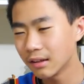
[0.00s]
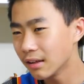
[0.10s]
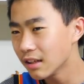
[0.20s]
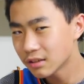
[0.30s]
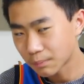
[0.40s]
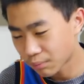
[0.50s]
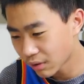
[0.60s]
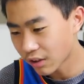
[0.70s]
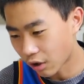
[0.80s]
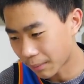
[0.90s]
it's a
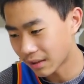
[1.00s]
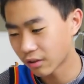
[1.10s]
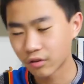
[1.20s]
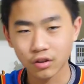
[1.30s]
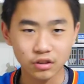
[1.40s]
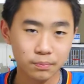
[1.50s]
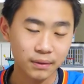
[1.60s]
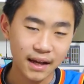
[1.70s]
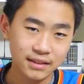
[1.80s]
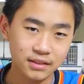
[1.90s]
pretty hard material because it's
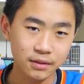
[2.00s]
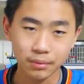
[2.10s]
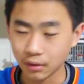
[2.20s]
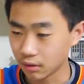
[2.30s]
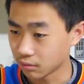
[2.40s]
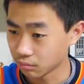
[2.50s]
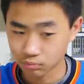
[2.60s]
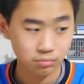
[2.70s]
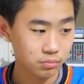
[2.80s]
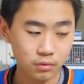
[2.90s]
plastic, but like,
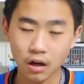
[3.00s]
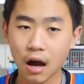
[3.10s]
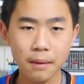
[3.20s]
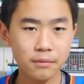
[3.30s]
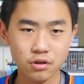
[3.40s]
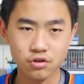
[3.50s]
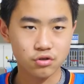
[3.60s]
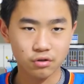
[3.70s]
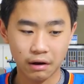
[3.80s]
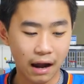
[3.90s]
I'm not
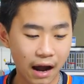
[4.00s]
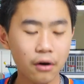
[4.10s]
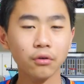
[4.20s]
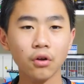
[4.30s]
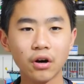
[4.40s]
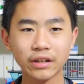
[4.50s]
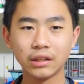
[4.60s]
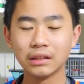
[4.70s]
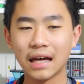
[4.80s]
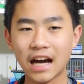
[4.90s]
sure how long
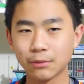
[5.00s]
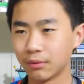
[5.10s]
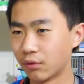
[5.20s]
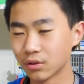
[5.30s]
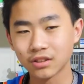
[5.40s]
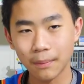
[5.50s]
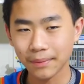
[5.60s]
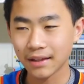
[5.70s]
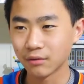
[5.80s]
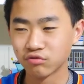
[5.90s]
it'll last before
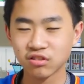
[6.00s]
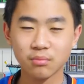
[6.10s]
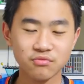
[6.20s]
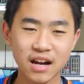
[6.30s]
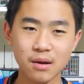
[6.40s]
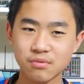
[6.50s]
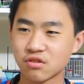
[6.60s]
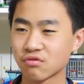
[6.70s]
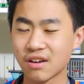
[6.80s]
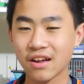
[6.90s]
some random
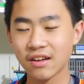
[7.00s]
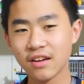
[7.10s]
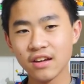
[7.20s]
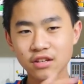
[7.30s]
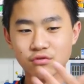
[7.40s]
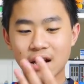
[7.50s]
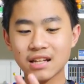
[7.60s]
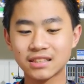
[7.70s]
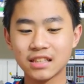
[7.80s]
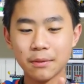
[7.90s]

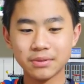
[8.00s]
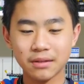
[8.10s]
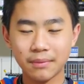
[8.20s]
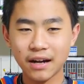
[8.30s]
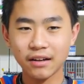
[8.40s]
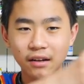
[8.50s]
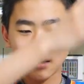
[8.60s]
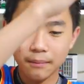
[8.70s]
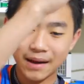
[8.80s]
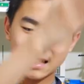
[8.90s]
strand steps and my
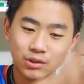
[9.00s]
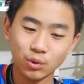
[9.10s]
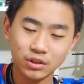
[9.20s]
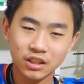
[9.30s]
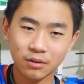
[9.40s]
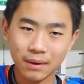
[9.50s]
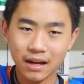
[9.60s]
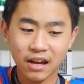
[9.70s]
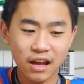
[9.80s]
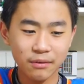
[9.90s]
sole's here,
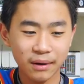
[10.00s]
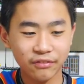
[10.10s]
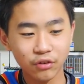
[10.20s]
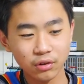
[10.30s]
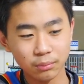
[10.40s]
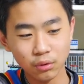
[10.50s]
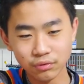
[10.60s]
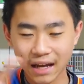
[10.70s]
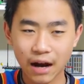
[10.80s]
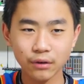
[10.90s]
my foot
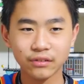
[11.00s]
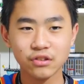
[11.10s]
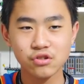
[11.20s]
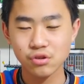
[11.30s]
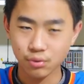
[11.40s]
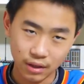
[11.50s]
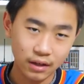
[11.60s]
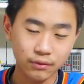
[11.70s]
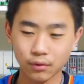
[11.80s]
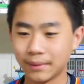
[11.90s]
moves out of the shoe and
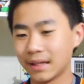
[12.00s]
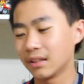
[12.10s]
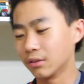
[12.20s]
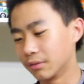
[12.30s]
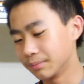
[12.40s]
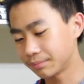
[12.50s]
I roll my ankle.